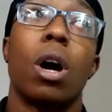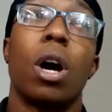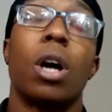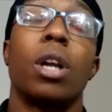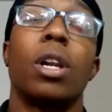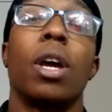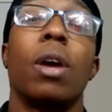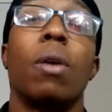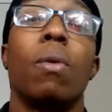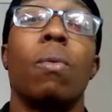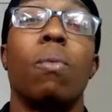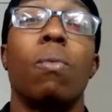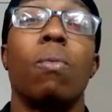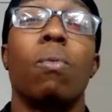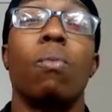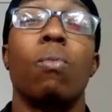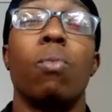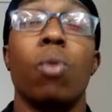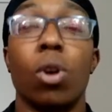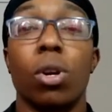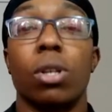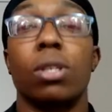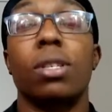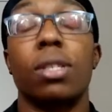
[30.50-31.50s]
on a
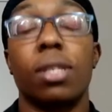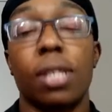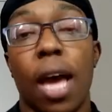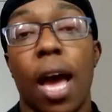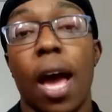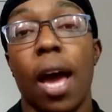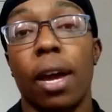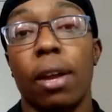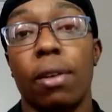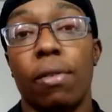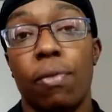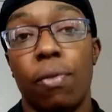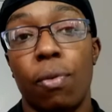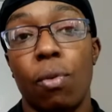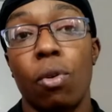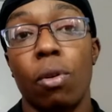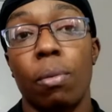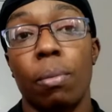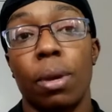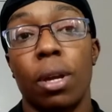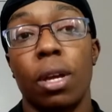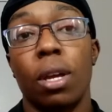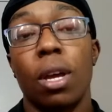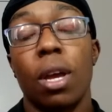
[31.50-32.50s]
worse side
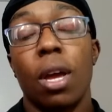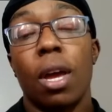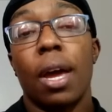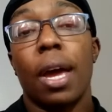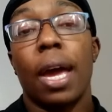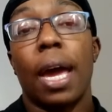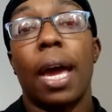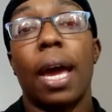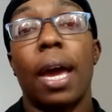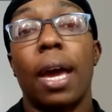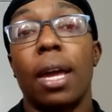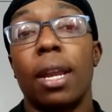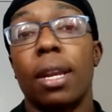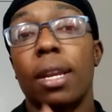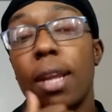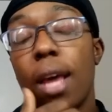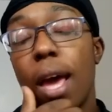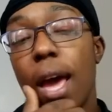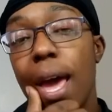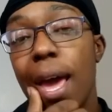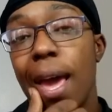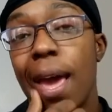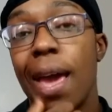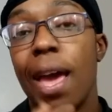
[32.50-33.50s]
for me. And
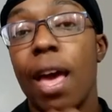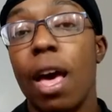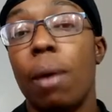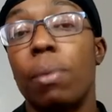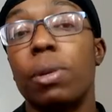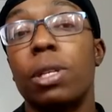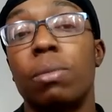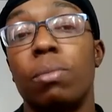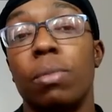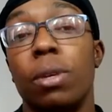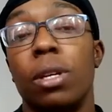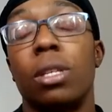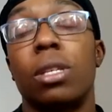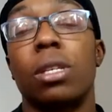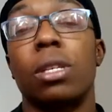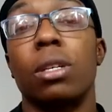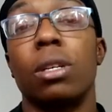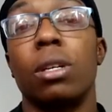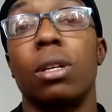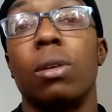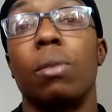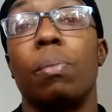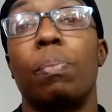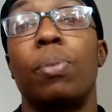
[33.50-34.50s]
it helps me
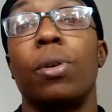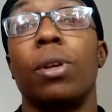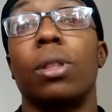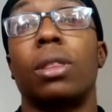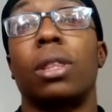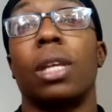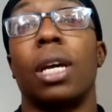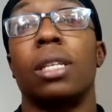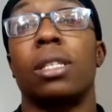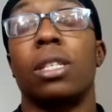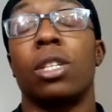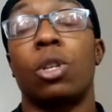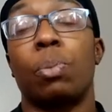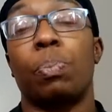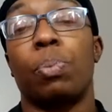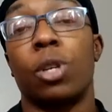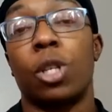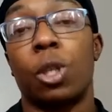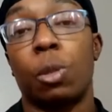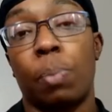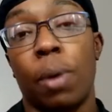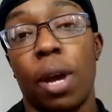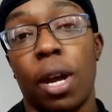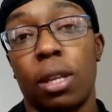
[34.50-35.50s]
to put things into
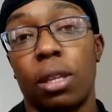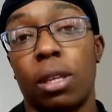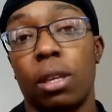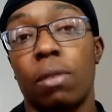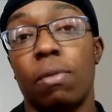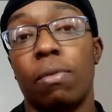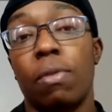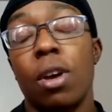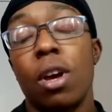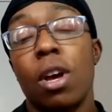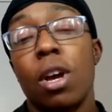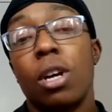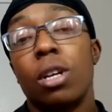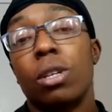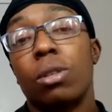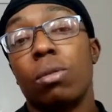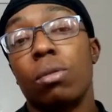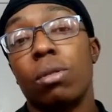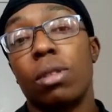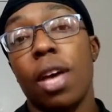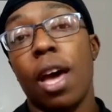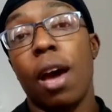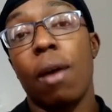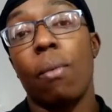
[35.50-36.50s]
perspective
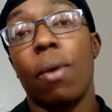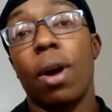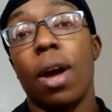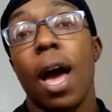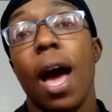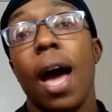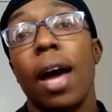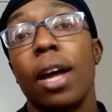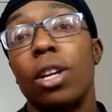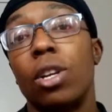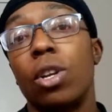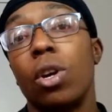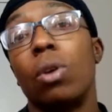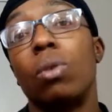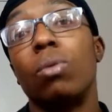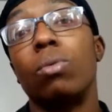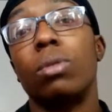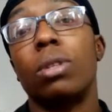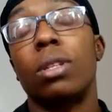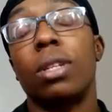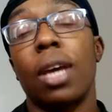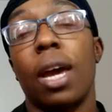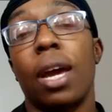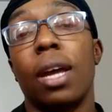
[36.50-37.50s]
so that way I
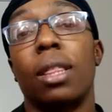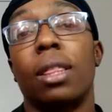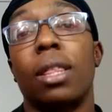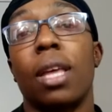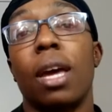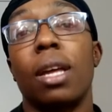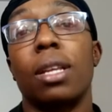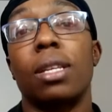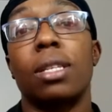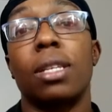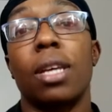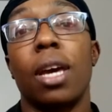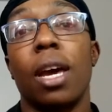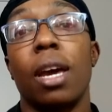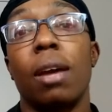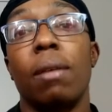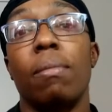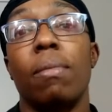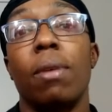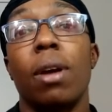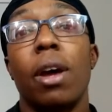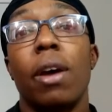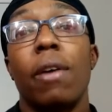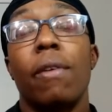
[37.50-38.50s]
don't take that
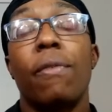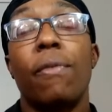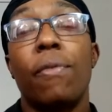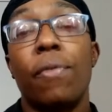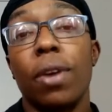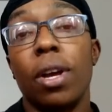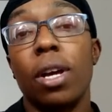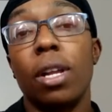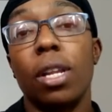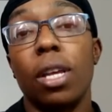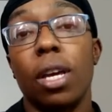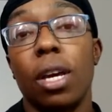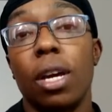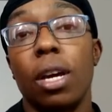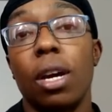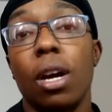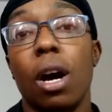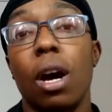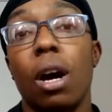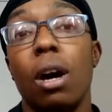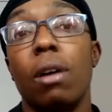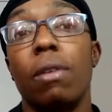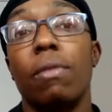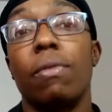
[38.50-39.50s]
same feeling
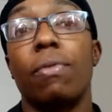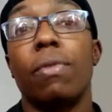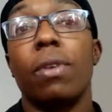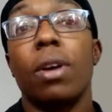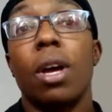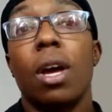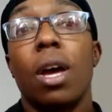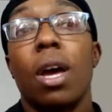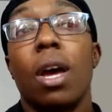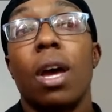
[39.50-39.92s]
of